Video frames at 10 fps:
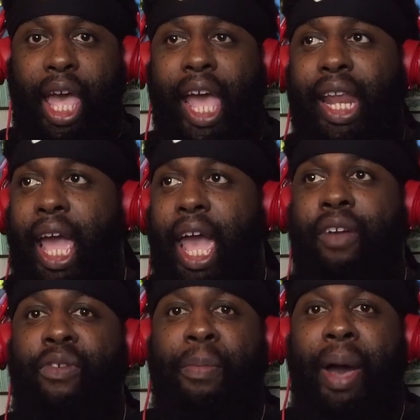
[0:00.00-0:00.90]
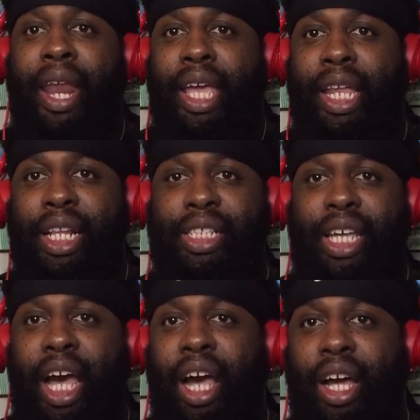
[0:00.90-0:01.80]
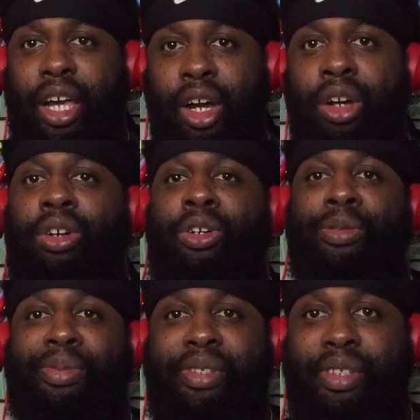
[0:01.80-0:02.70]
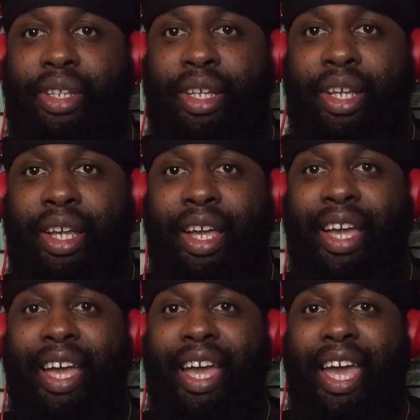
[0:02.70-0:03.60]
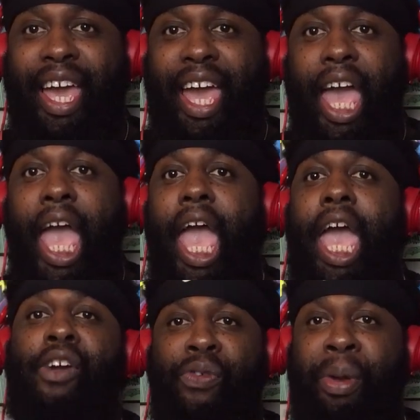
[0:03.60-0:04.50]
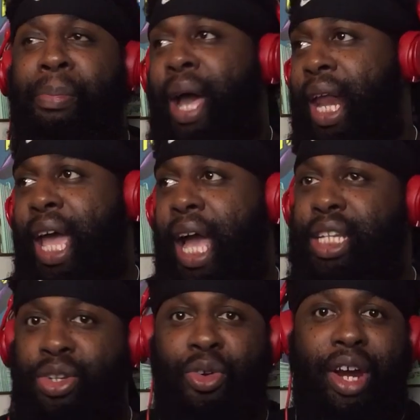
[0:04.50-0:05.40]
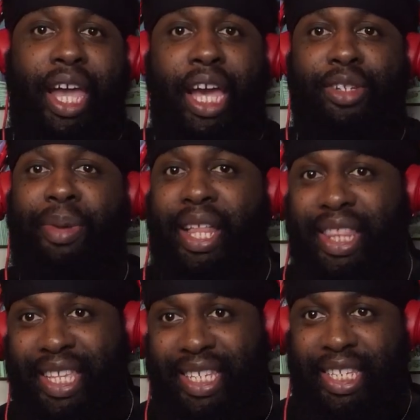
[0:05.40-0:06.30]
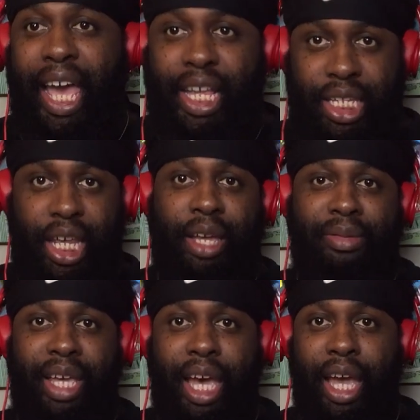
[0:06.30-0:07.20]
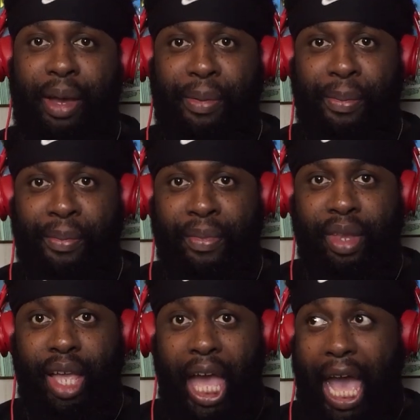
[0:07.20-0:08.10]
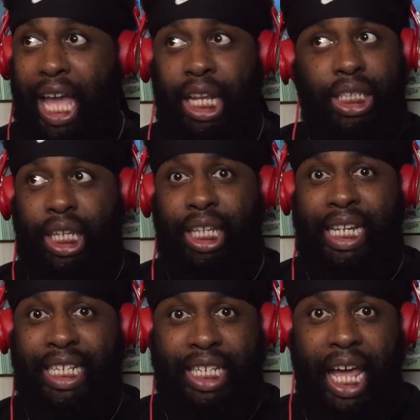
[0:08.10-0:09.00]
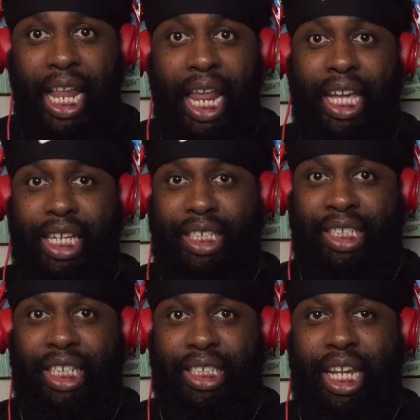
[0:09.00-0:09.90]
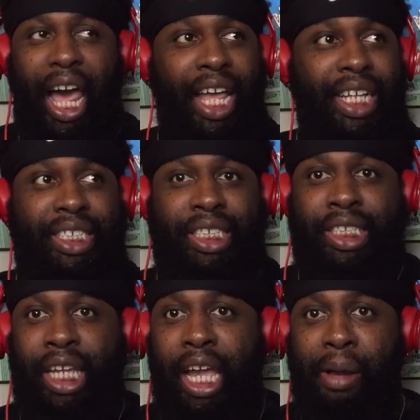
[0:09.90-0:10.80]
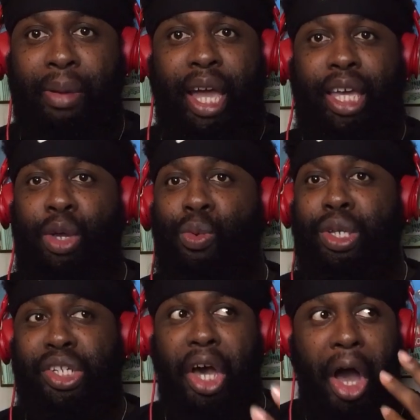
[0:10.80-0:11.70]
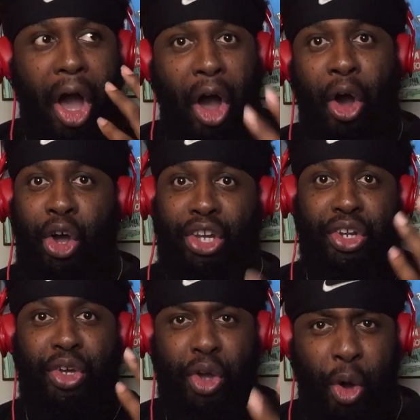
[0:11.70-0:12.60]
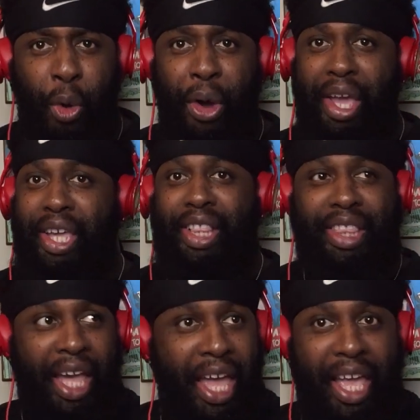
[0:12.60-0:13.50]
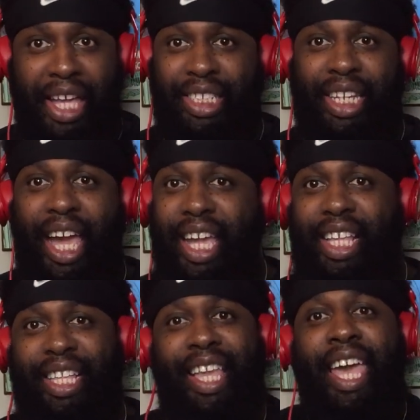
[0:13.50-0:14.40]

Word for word: and everybody in the town comes. Everybody has an orgasm at the exact same time. And it's not like it's just, it seemed like it was an ongoing thing. It's like,